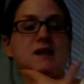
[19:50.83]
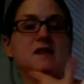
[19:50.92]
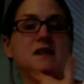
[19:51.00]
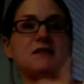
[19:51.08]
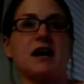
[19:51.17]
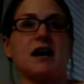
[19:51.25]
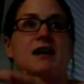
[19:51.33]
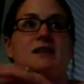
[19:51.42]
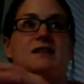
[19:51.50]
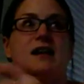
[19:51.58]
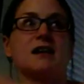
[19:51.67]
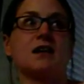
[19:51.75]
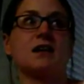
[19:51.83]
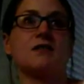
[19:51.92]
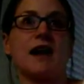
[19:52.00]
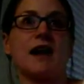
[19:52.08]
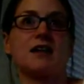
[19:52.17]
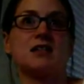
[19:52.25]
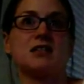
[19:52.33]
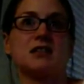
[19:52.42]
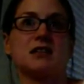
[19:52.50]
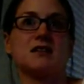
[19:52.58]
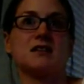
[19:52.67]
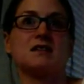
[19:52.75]
So I've got daikon
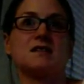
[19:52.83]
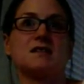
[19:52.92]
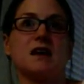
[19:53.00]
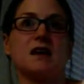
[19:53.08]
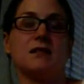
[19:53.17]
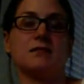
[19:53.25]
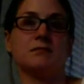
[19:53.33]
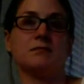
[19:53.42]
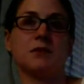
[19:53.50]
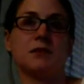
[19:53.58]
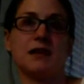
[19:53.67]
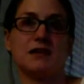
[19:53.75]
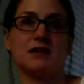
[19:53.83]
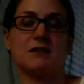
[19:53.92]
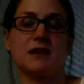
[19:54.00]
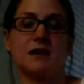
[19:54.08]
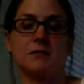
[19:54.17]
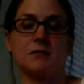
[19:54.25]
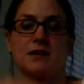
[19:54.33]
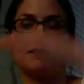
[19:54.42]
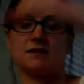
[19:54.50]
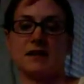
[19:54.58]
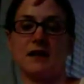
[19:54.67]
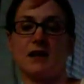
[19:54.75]
radishes planted around it
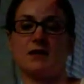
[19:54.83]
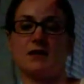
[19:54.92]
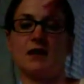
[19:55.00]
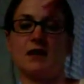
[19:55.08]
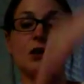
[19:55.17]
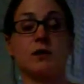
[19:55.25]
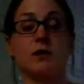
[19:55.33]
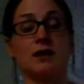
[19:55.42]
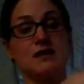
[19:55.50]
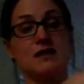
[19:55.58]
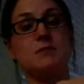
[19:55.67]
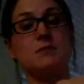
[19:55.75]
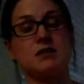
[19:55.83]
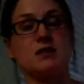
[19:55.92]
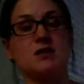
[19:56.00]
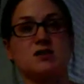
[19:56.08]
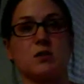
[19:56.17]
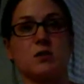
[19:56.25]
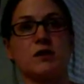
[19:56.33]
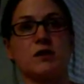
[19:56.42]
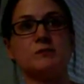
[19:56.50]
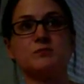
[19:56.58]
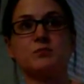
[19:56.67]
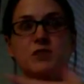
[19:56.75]
because they grow really deep into the
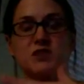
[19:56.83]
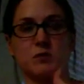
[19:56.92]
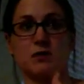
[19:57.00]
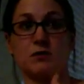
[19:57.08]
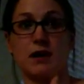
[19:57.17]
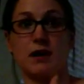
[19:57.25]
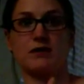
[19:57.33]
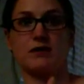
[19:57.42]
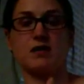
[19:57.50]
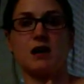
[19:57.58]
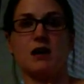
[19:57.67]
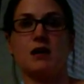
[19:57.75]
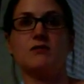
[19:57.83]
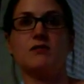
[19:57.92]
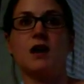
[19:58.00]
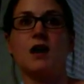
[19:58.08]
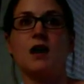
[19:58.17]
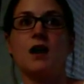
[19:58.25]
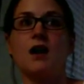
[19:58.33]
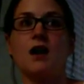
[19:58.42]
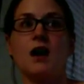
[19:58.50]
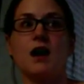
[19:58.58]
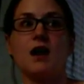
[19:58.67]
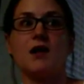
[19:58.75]
soil, which we don't have a ton of.
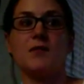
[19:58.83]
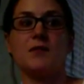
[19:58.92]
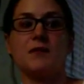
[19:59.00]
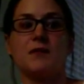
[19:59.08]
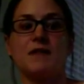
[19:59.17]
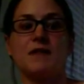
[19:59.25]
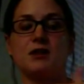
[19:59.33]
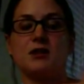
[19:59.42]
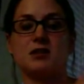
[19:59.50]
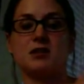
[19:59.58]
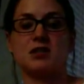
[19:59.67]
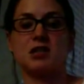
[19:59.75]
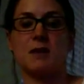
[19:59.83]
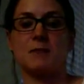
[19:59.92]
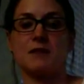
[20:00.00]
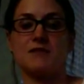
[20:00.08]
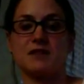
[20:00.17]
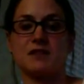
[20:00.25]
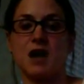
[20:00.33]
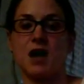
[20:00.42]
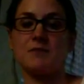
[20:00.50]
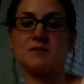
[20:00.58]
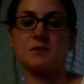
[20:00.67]
And then you can just chop off the tops